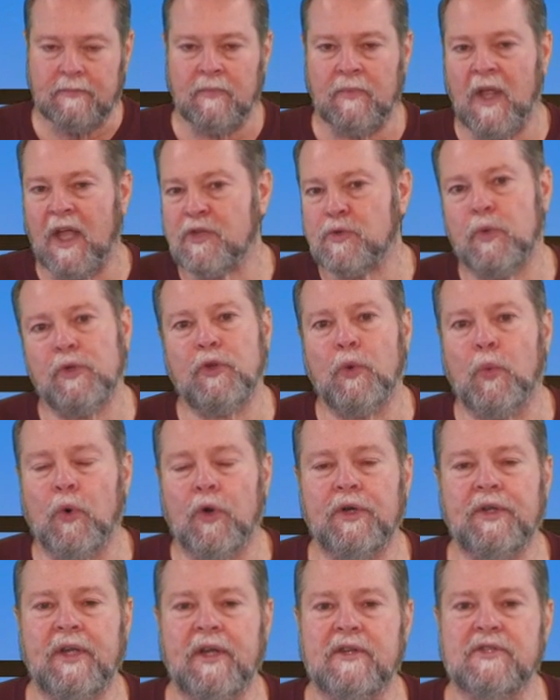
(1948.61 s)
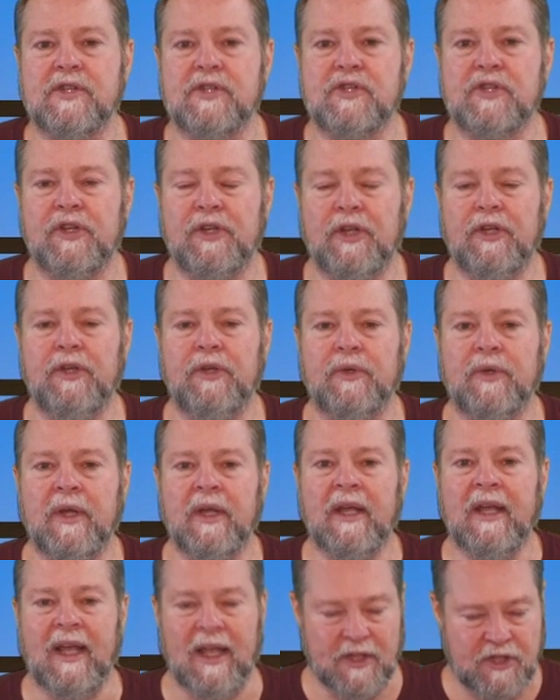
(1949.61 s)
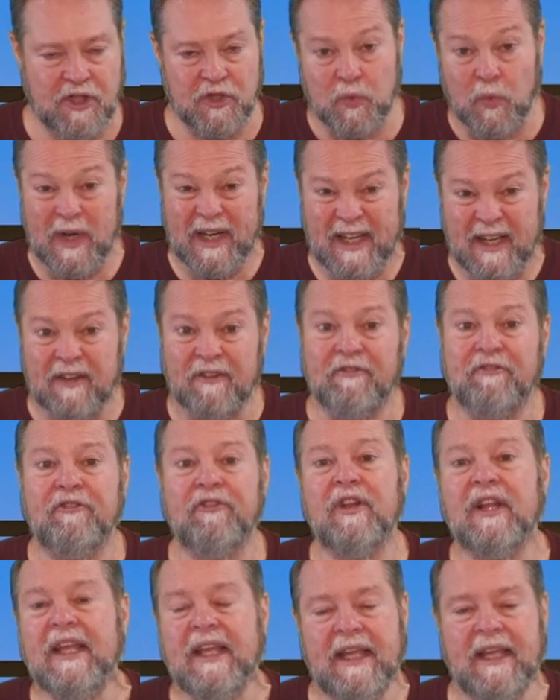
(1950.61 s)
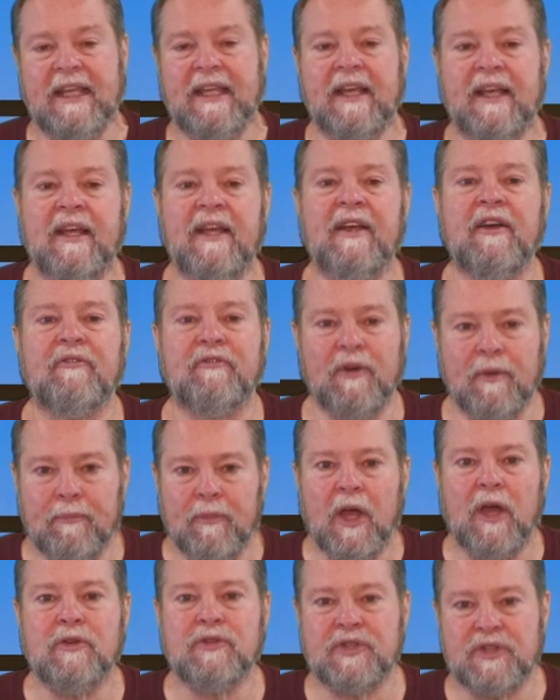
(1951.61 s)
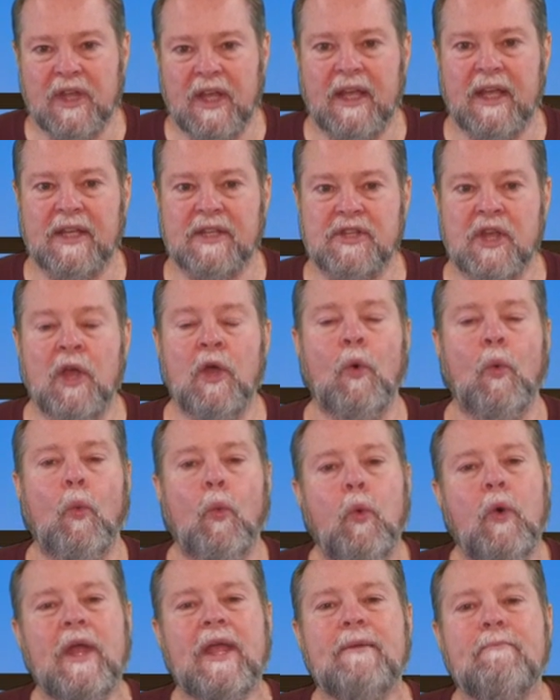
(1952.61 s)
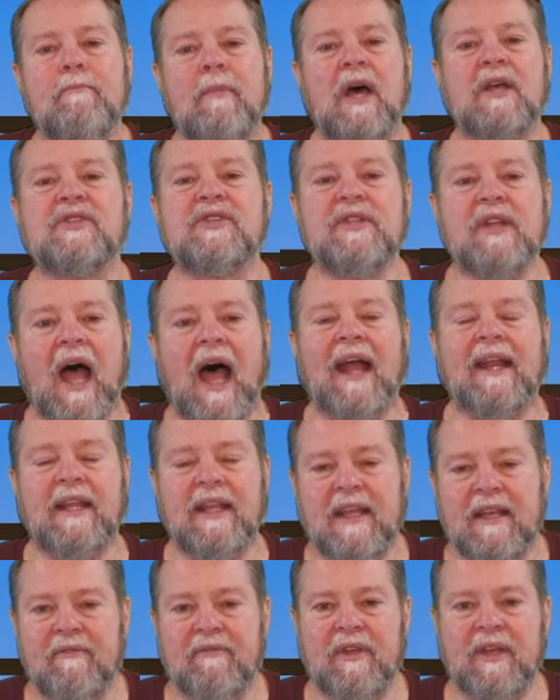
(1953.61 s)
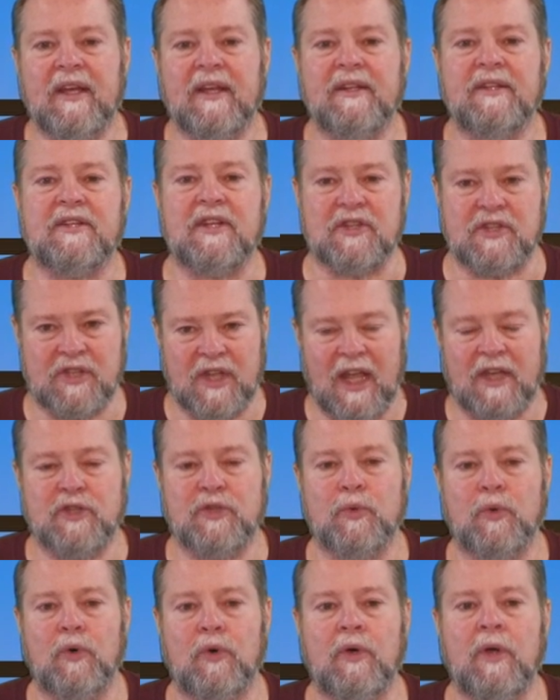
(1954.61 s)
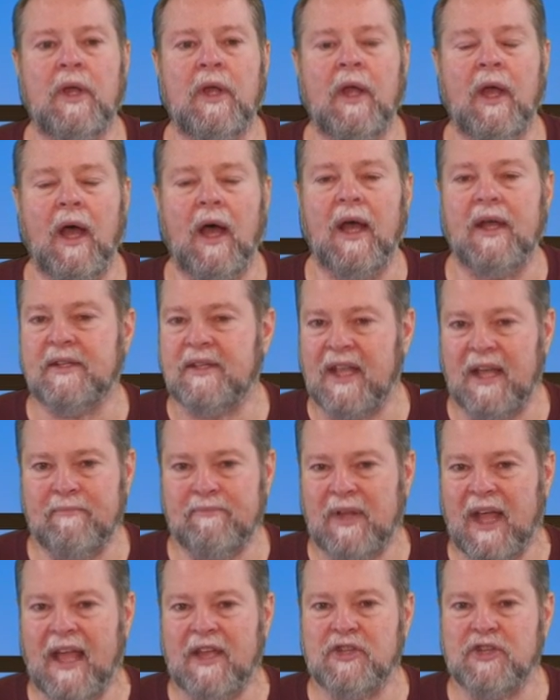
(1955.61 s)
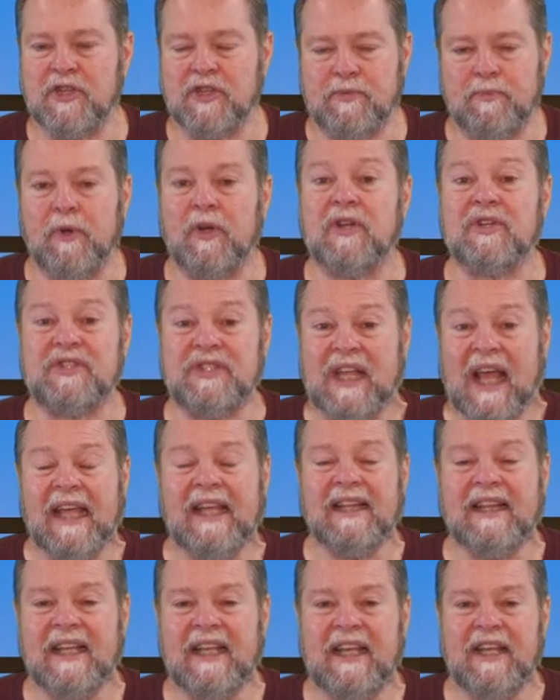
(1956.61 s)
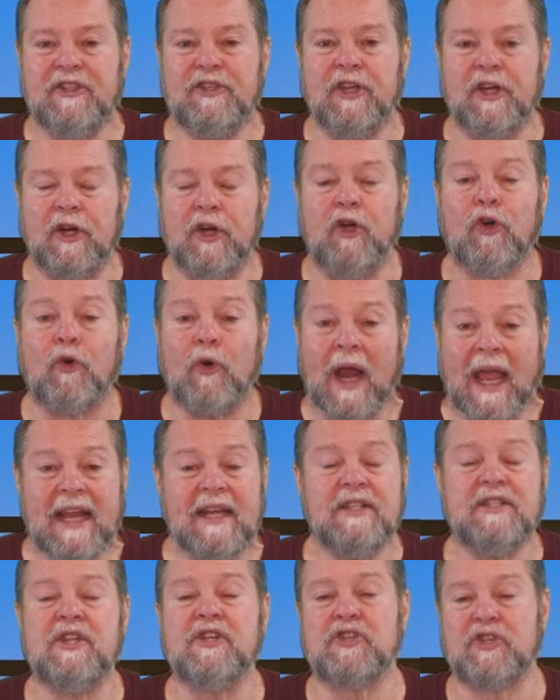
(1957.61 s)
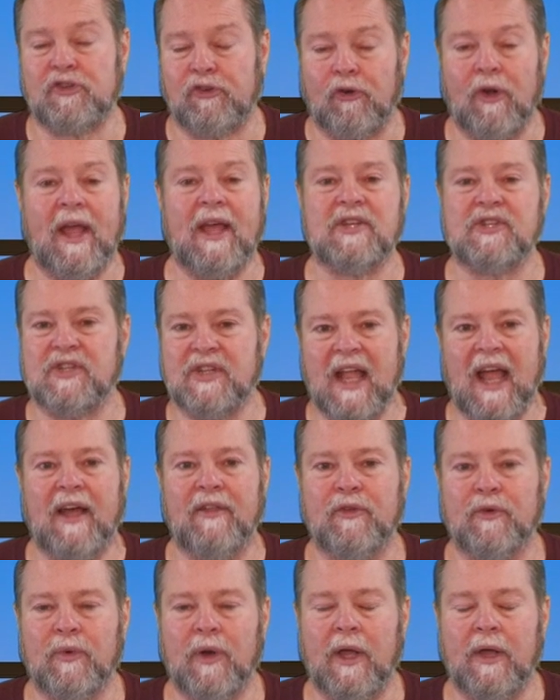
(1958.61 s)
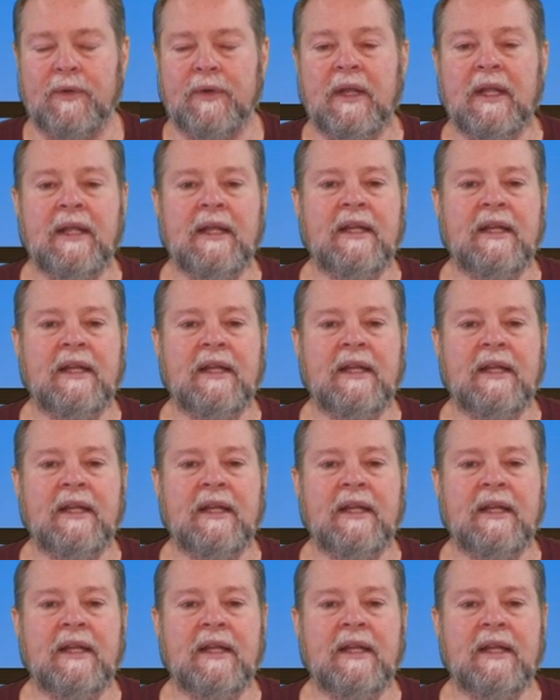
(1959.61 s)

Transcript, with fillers: That's what the word tells us to do. It says we need to flee from those things. We must not give in to sexual uh, temptations because they lead to great distress down the road.